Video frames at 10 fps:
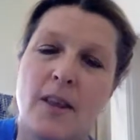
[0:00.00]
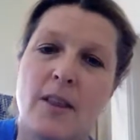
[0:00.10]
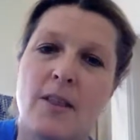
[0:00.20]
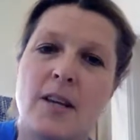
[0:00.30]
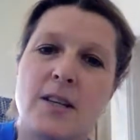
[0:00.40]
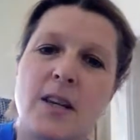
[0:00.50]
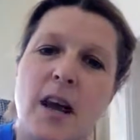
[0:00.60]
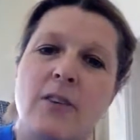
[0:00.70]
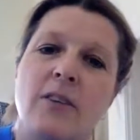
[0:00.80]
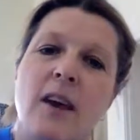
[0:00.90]
that
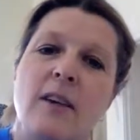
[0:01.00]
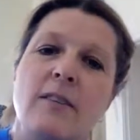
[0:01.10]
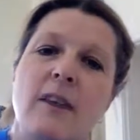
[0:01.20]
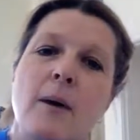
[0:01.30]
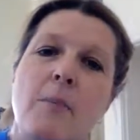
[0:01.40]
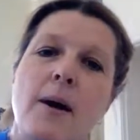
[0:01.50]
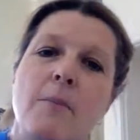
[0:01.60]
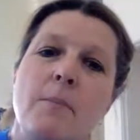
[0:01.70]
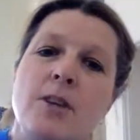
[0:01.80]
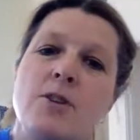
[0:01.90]
tells us
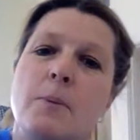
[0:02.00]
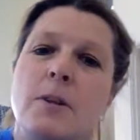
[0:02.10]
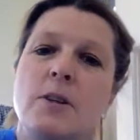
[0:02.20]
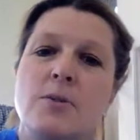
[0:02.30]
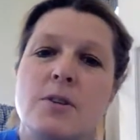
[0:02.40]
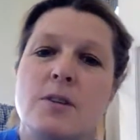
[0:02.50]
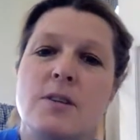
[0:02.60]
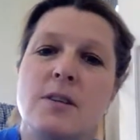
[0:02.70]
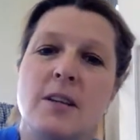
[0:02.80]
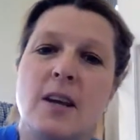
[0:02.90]
about major
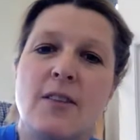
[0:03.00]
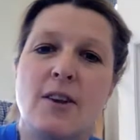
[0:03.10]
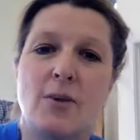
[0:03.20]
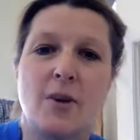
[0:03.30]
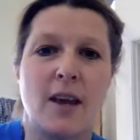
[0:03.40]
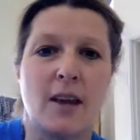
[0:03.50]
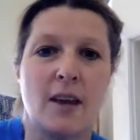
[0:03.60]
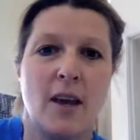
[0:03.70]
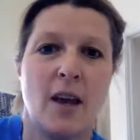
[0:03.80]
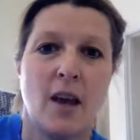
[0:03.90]
pollutants in the creek.
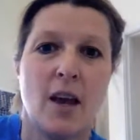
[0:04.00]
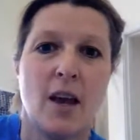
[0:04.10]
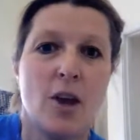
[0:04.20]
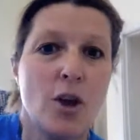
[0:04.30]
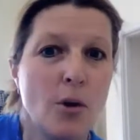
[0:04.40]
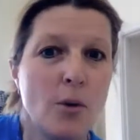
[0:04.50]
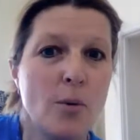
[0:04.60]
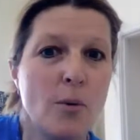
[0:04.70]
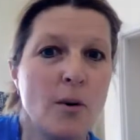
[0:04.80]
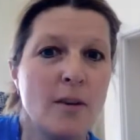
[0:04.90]
And
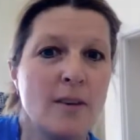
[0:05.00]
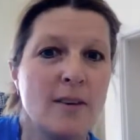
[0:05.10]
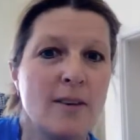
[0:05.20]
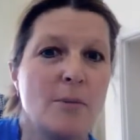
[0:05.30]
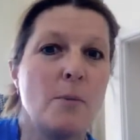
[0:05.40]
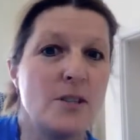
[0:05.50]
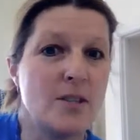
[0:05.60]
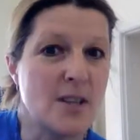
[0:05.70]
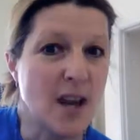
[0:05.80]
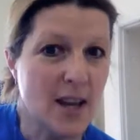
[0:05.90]
you will be
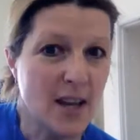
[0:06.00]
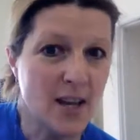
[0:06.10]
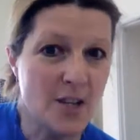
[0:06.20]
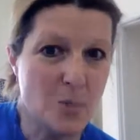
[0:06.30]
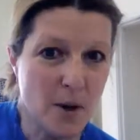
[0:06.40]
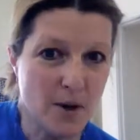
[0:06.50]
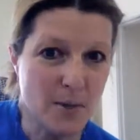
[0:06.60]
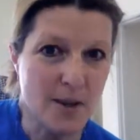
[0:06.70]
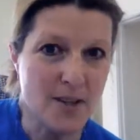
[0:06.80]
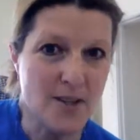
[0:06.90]
designing an
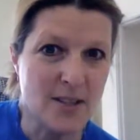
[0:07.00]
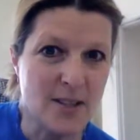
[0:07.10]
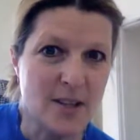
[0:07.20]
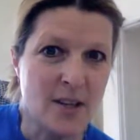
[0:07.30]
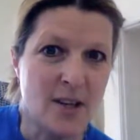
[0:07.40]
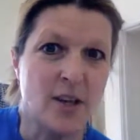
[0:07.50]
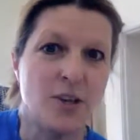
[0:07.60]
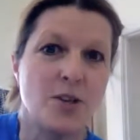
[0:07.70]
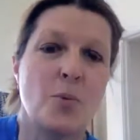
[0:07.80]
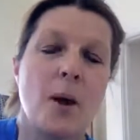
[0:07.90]
experiment
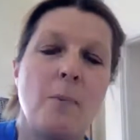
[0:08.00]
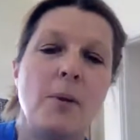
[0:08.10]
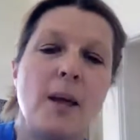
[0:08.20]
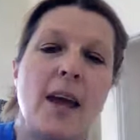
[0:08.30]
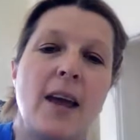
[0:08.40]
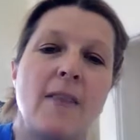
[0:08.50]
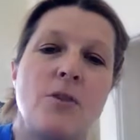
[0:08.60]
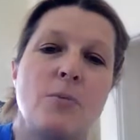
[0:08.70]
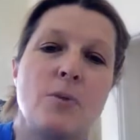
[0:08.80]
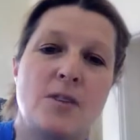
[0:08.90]
to replicate
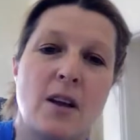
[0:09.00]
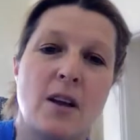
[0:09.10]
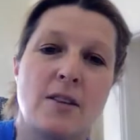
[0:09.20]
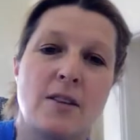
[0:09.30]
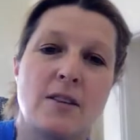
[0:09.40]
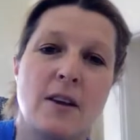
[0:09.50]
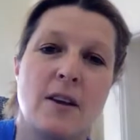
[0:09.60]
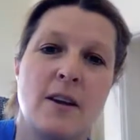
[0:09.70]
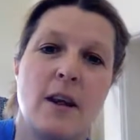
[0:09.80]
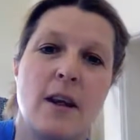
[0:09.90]
the results
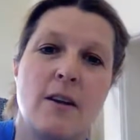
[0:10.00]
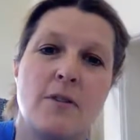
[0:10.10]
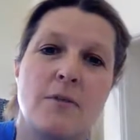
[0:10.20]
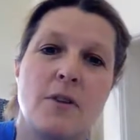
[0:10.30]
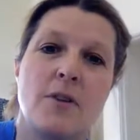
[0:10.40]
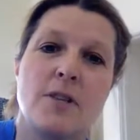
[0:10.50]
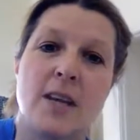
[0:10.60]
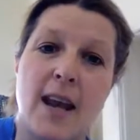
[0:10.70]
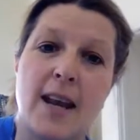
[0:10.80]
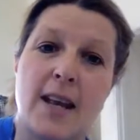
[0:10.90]
of the
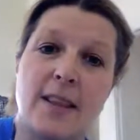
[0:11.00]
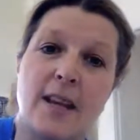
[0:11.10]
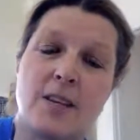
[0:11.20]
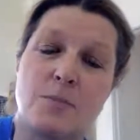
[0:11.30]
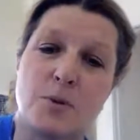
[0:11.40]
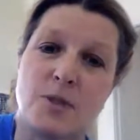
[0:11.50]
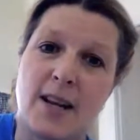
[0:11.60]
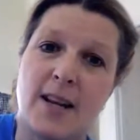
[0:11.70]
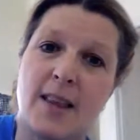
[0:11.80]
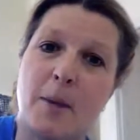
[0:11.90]
data that is
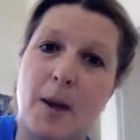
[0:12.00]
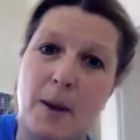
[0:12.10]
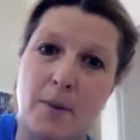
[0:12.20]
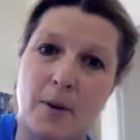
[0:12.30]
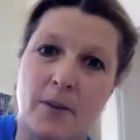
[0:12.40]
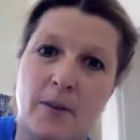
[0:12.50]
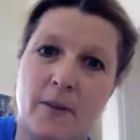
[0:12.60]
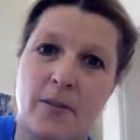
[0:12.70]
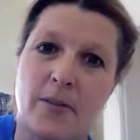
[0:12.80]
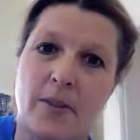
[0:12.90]
presented in that paper
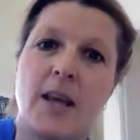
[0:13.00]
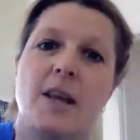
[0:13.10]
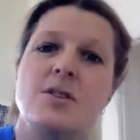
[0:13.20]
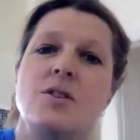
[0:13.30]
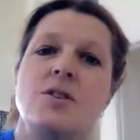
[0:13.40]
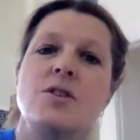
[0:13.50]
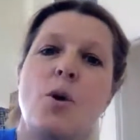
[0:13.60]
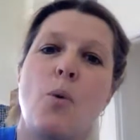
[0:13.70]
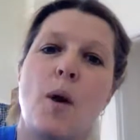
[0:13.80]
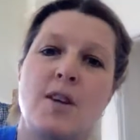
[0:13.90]
that answers the
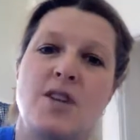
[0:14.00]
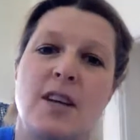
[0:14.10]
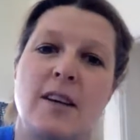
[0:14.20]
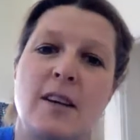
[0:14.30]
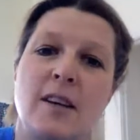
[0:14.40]
question,